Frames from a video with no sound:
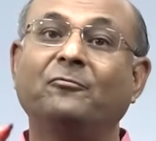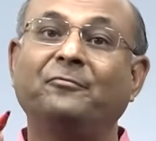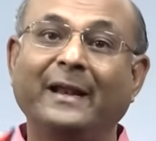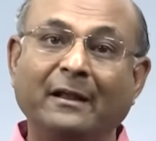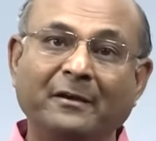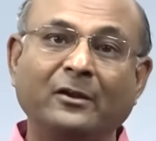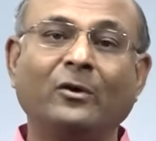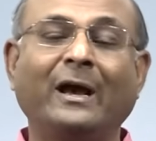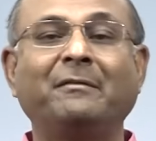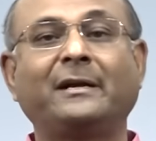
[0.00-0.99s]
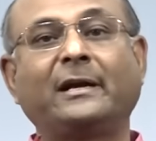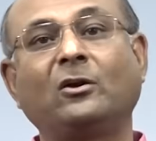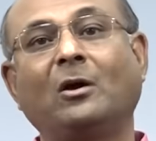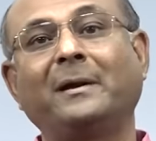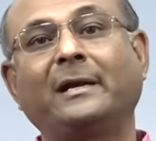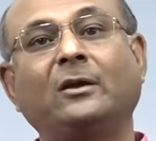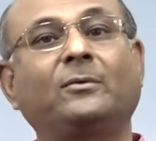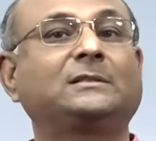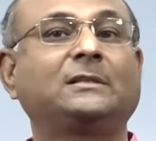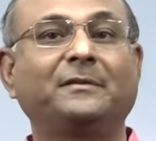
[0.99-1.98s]
Whenever you have a trigonometry
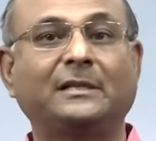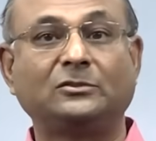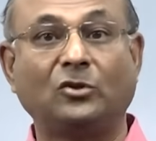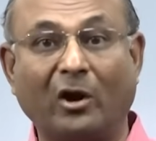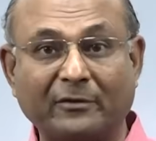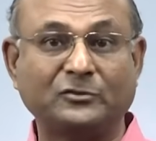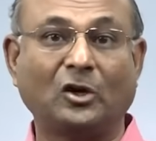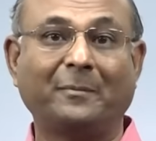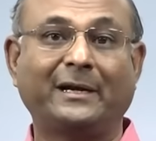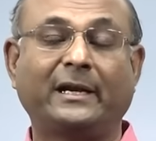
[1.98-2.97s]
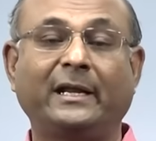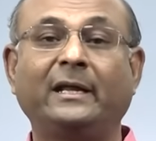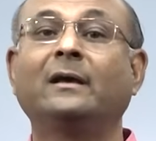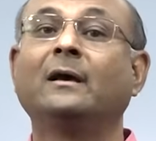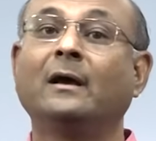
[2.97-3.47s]
question with a lot of geometry,